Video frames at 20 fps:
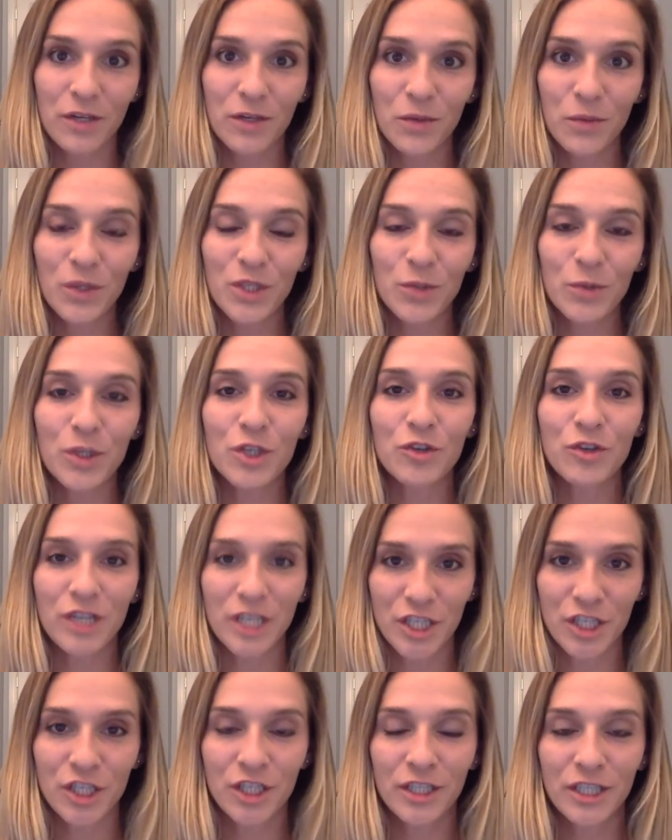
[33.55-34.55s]
which we
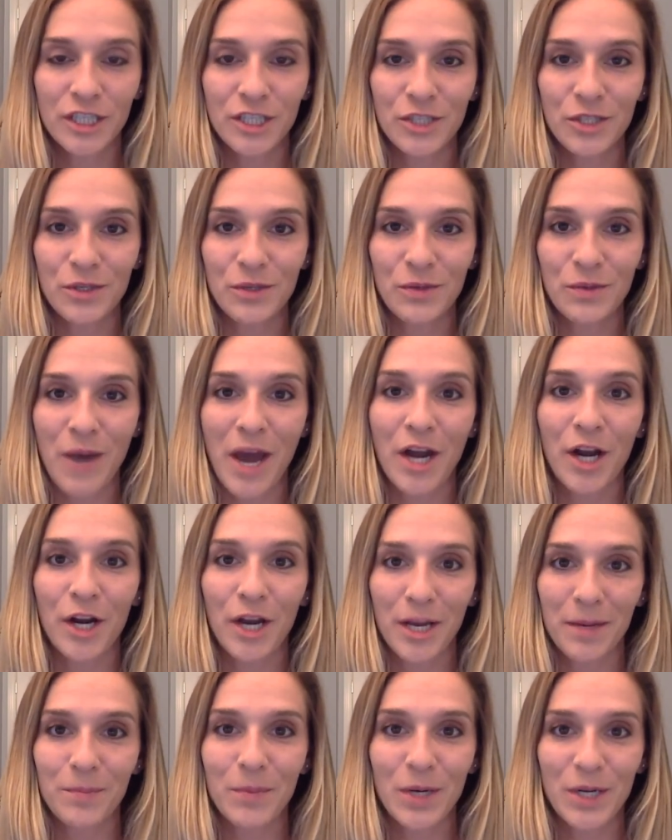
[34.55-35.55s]
traditionally do at our
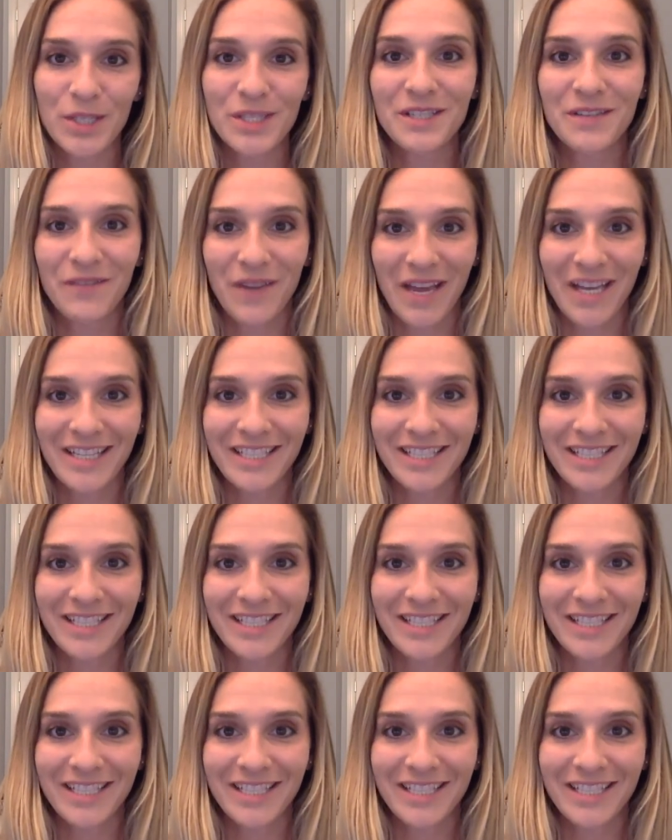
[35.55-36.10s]
in-person event.